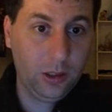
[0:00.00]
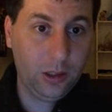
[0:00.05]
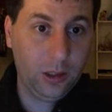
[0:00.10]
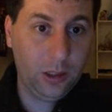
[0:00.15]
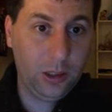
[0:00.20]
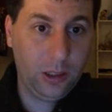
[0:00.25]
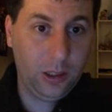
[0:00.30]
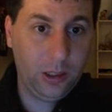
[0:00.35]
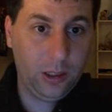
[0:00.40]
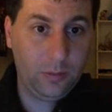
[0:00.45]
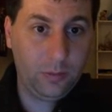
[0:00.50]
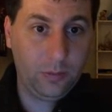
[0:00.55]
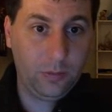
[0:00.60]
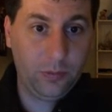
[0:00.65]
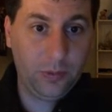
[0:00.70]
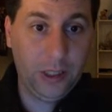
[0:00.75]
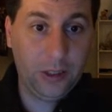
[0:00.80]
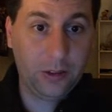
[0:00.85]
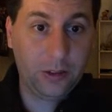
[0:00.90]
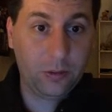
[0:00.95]
Um,
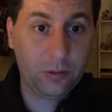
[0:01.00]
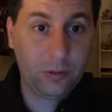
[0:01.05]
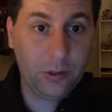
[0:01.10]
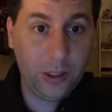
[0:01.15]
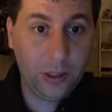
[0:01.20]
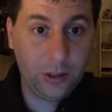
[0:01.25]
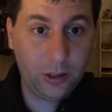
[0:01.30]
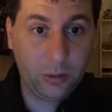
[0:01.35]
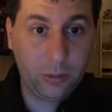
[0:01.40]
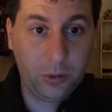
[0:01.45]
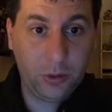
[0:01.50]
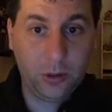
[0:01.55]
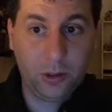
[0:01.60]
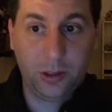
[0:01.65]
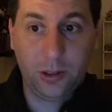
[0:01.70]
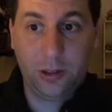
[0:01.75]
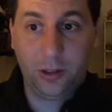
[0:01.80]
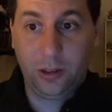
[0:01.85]
that's very important,